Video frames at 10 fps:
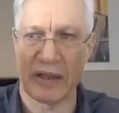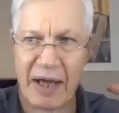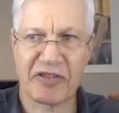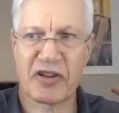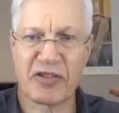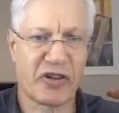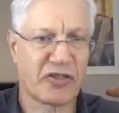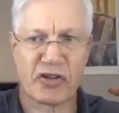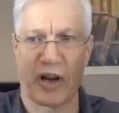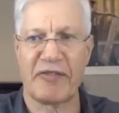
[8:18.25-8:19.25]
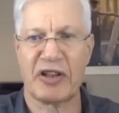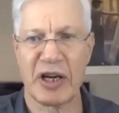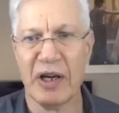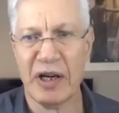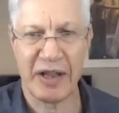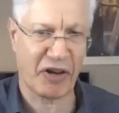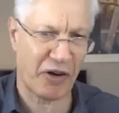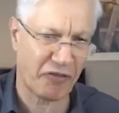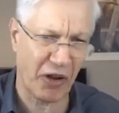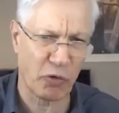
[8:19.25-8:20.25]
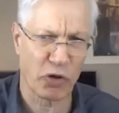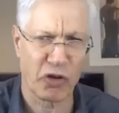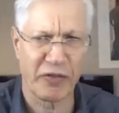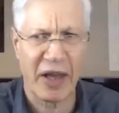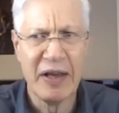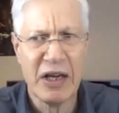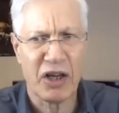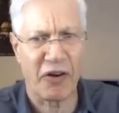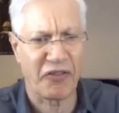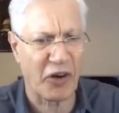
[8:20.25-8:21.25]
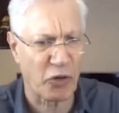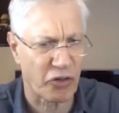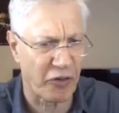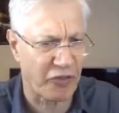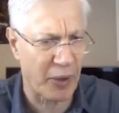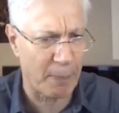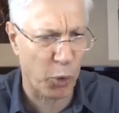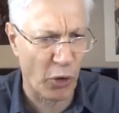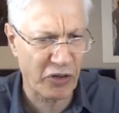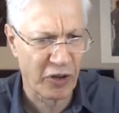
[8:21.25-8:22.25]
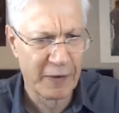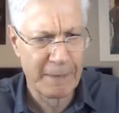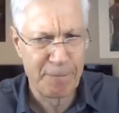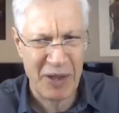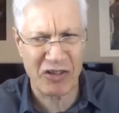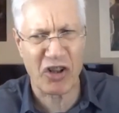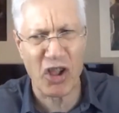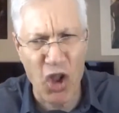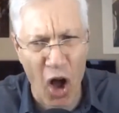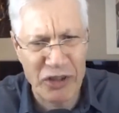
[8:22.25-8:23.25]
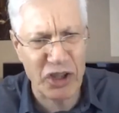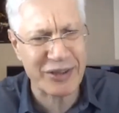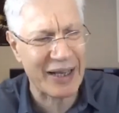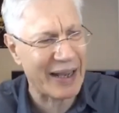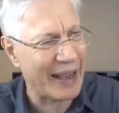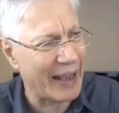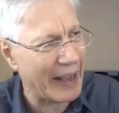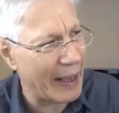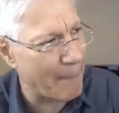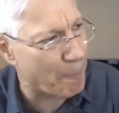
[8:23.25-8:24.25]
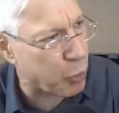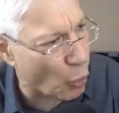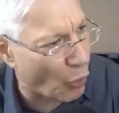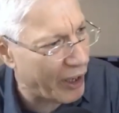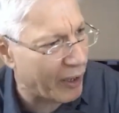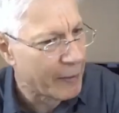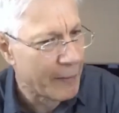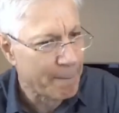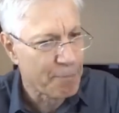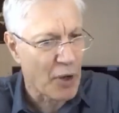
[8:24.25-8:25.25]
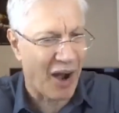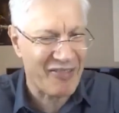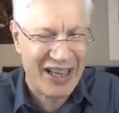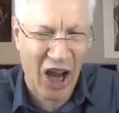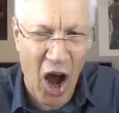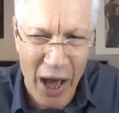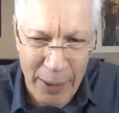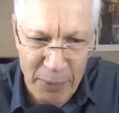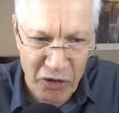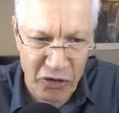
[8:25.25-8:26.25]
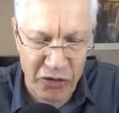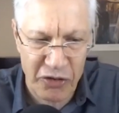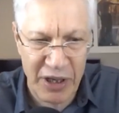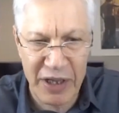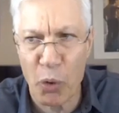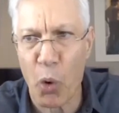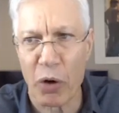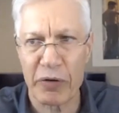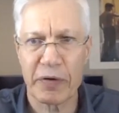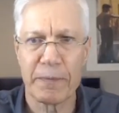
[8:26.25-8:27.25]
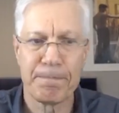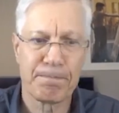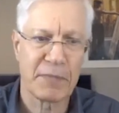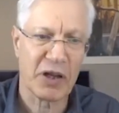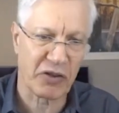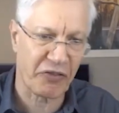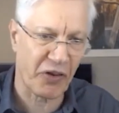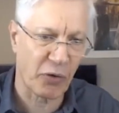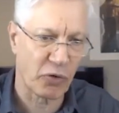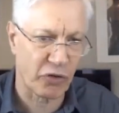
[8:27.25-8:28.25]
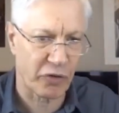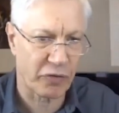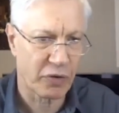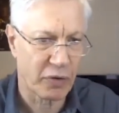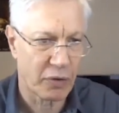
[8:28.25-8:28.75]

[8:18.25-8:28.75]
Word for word: They have statistics on everything. They've got a Federal Reserve. They, you know, Federal Reserve employees is the largest employer of economists in the world. Is the Federal Reserve?